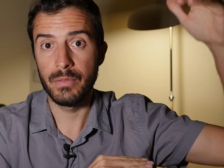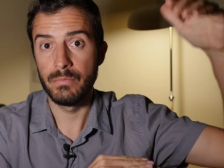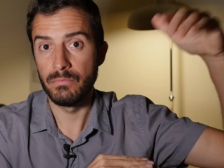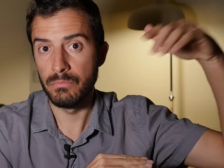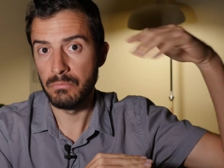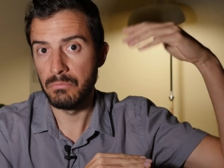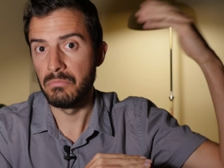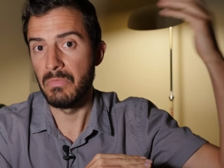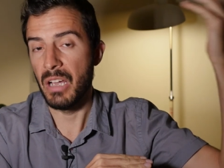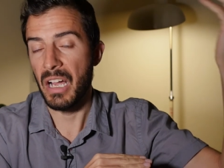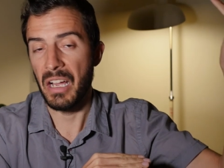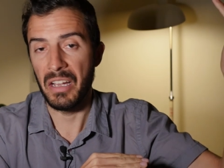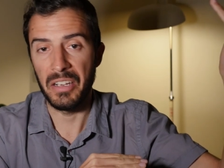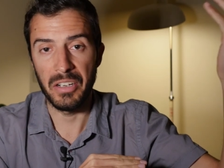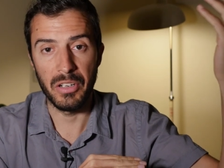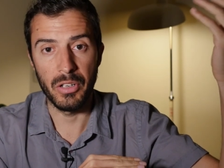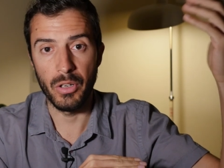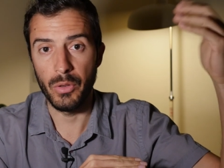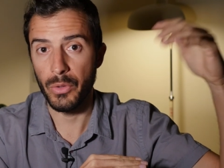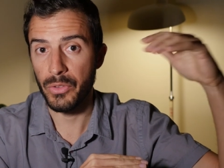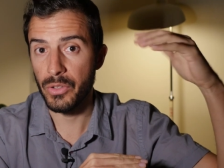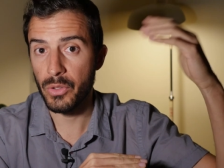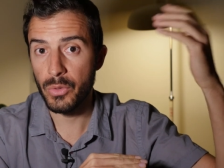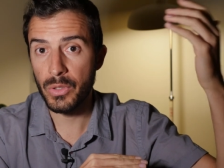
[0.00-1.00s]
I don't know,
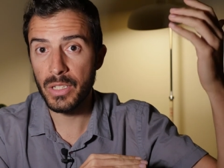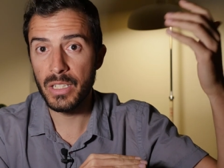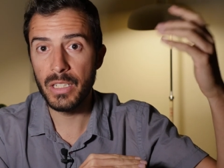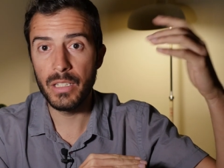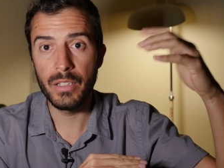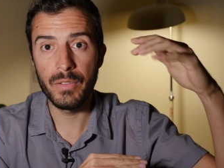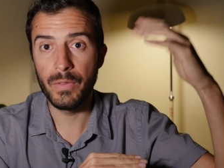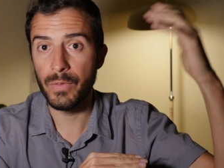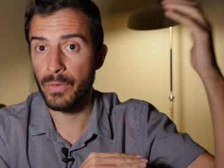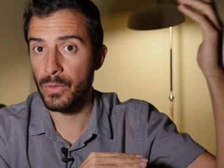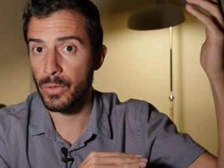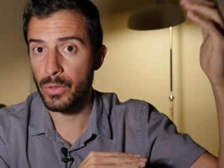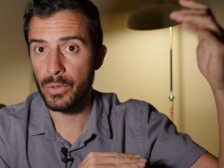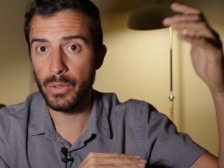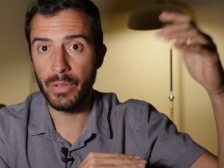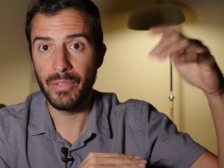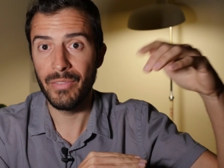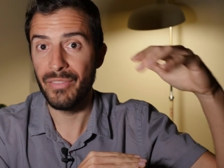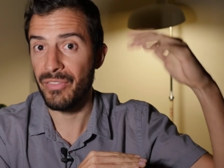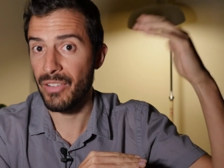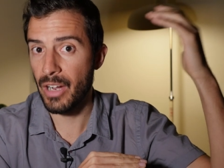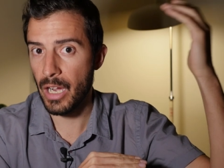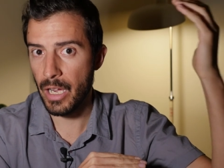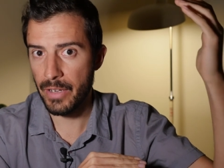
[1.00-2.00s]
three, four,
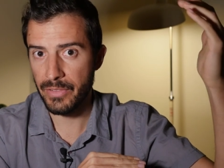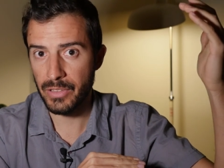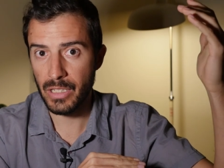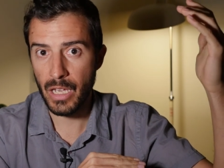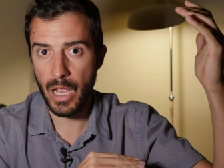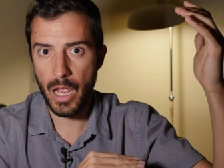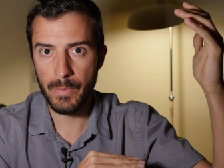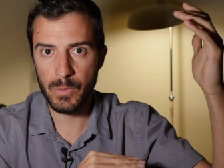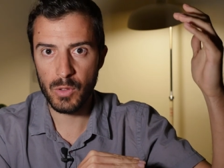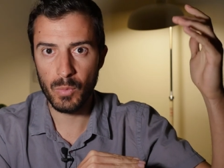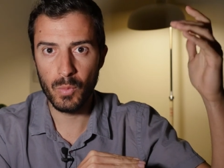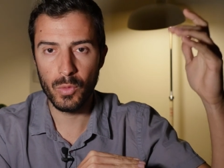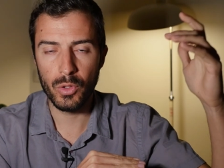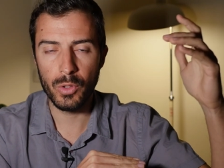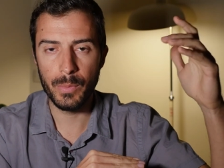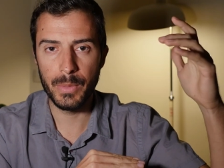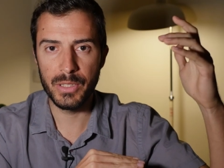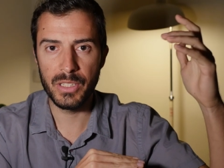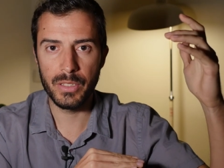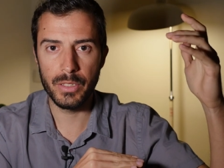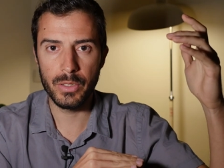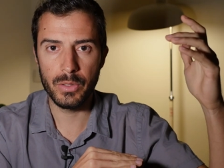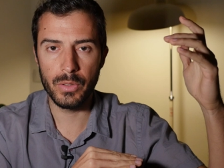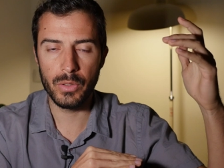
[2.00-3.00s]
five times more
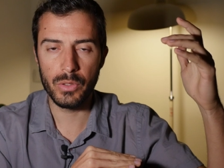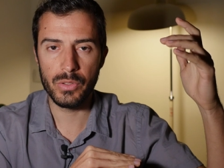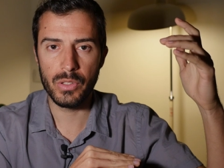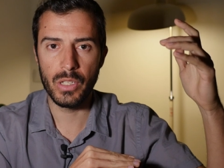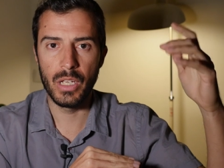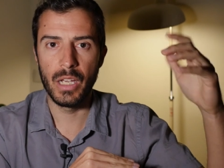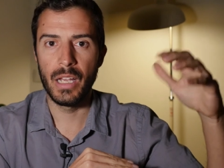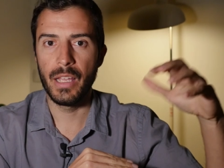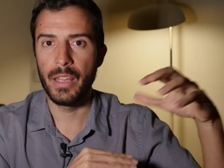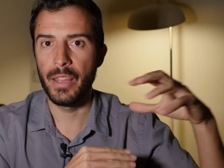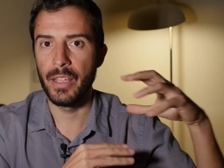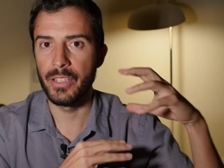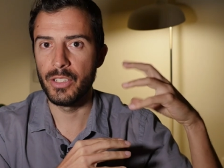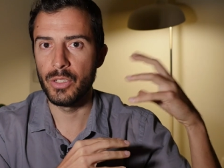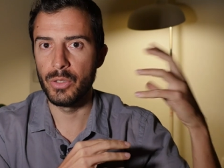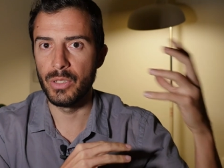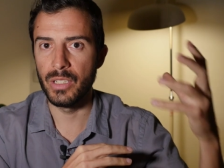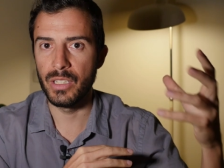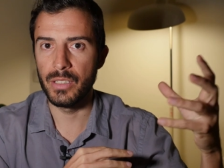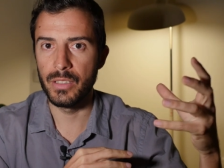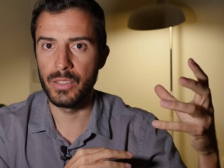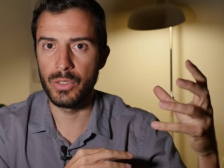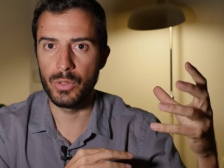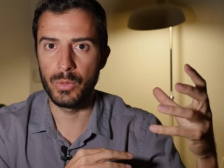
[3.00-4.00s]
materials that you need
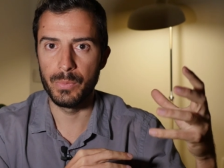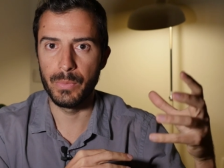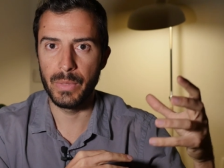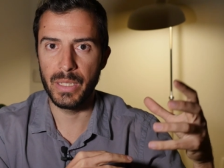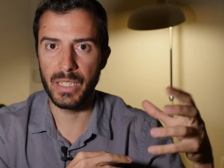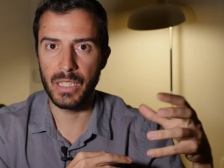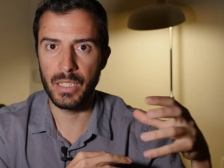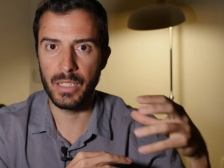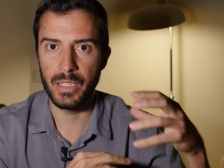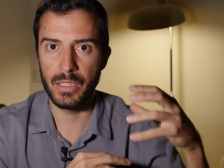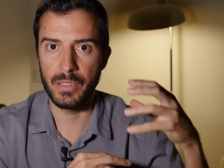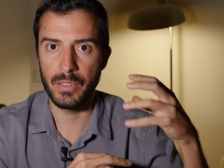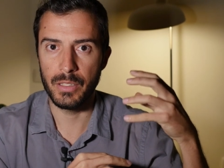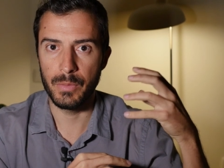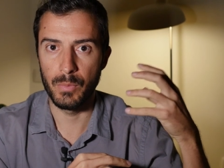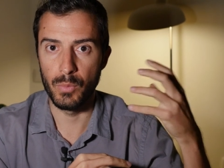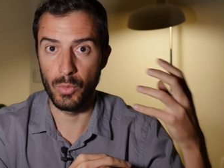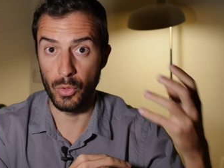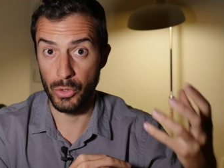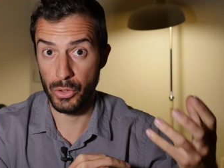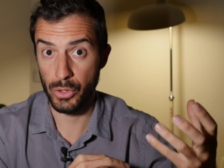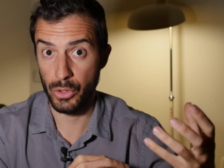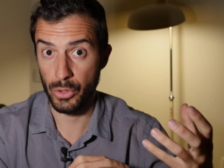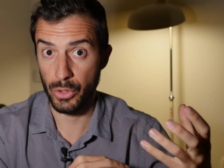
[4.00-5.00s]
to make it more
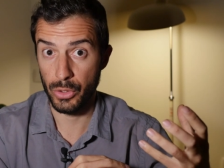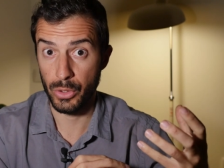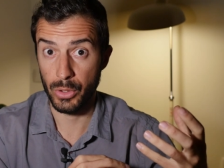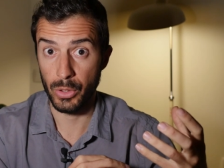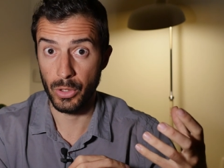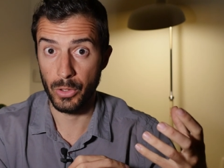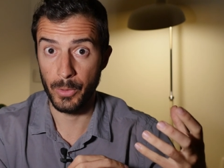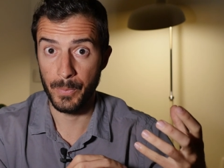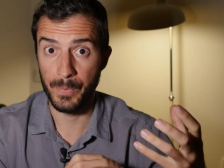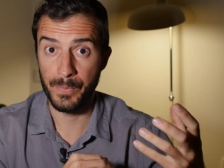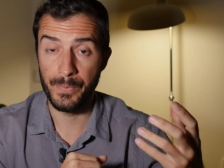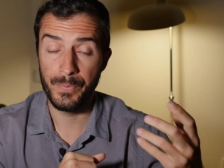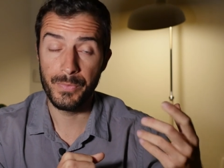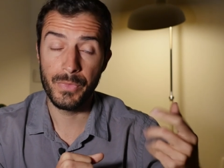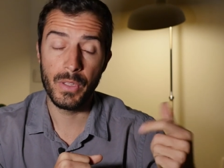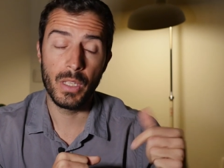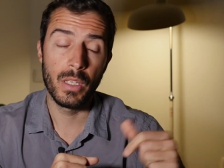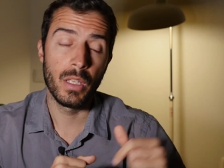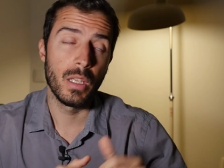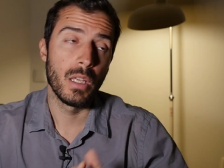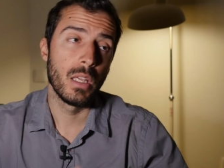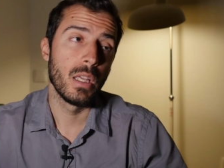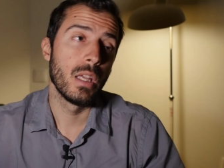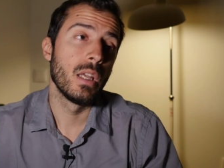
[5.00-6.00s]
circular.
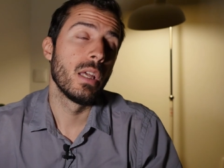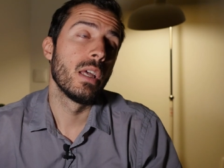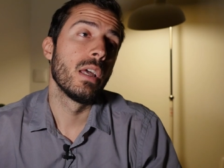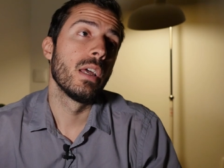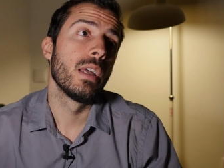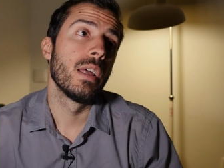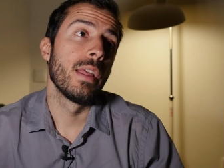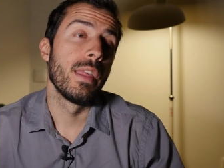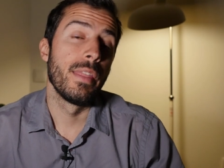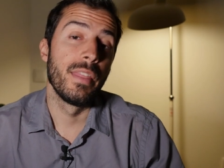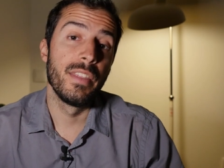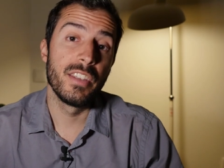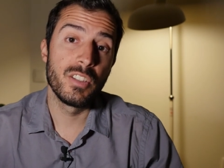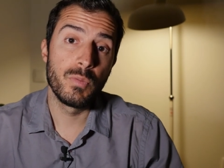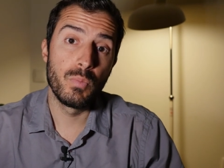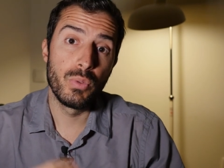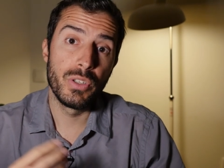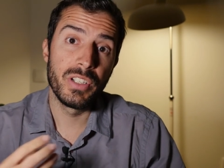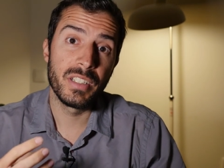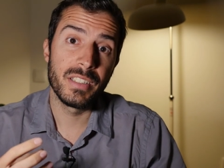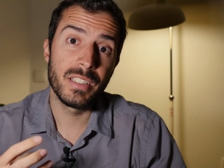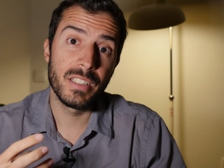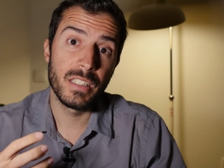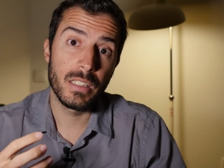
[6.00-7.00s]
This brings
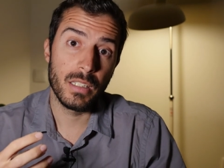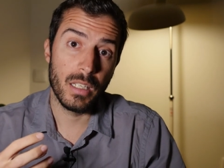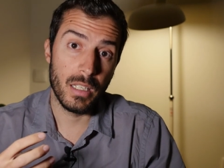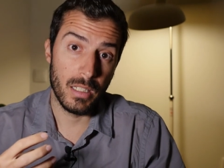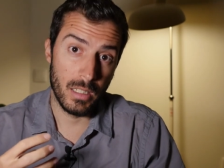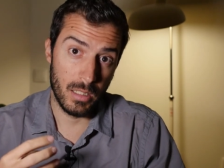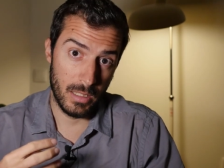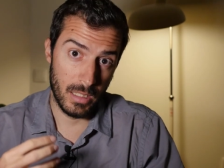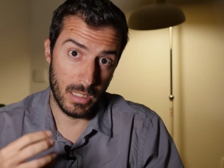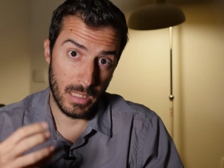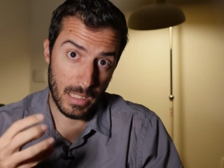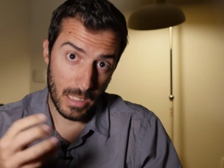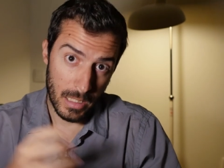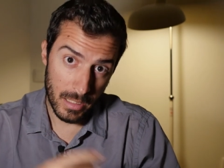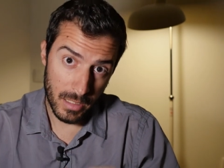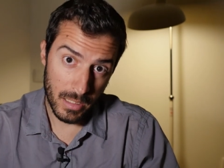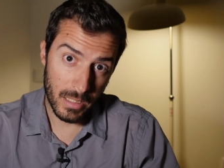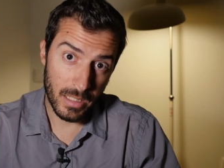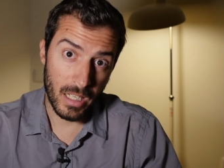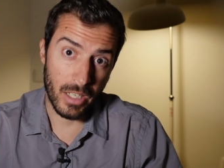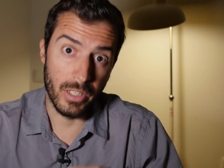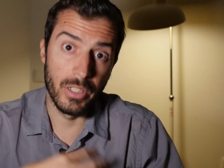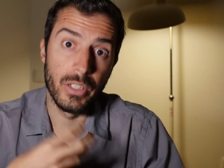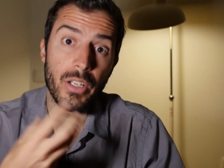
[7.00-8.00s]
in
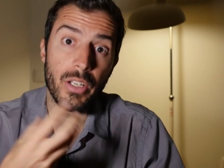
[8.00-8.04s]
another